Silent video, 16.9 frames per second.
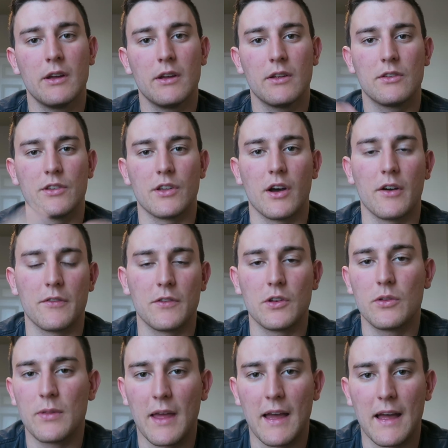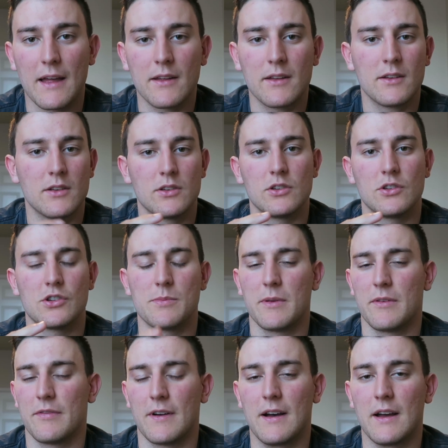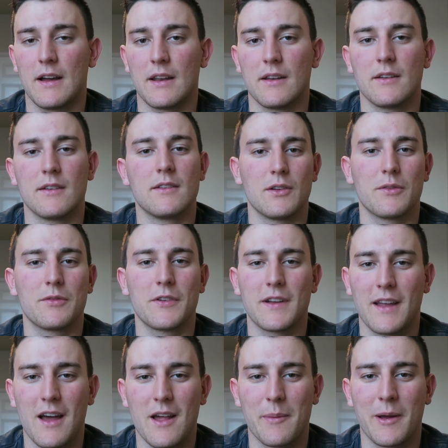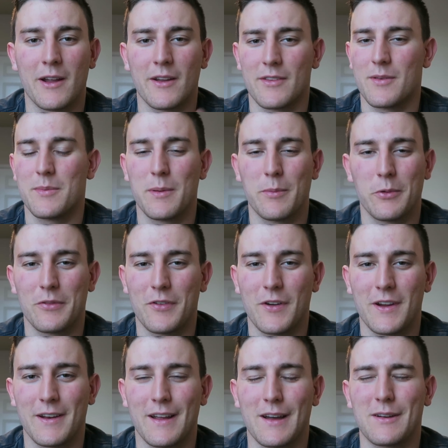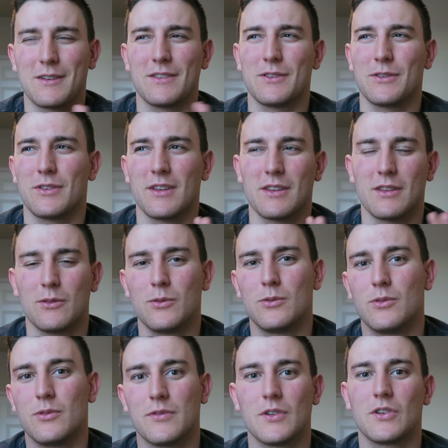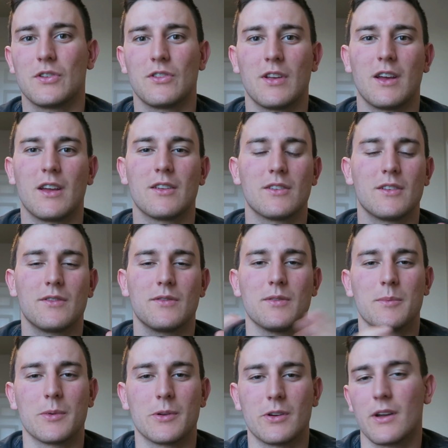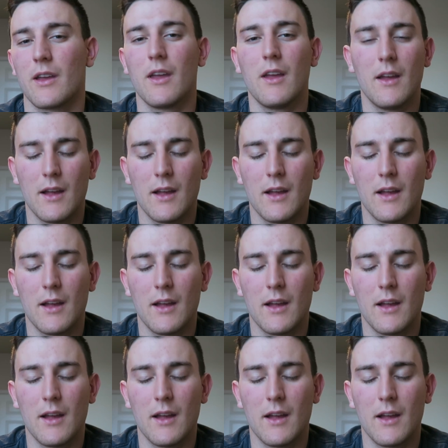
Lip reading: So if you do that, you should be fine. Don't freak out about it. Some people are freaking out because it's like, ooh, first test of Bullock.